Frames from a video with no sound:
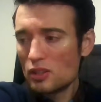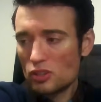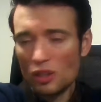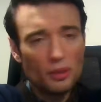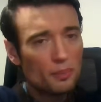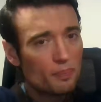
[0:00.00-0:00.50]

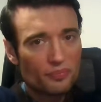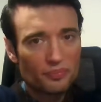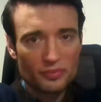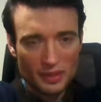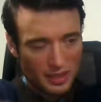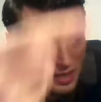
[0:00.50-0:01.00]
So
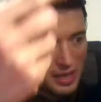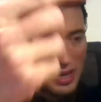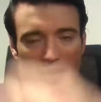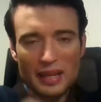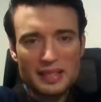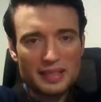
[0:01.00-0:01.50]

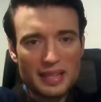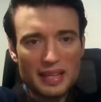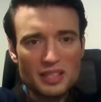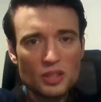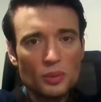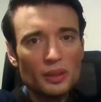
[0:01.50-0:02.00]
let's
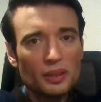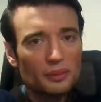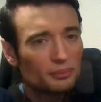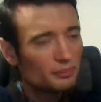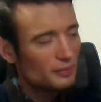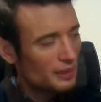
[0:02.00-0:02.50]
get into it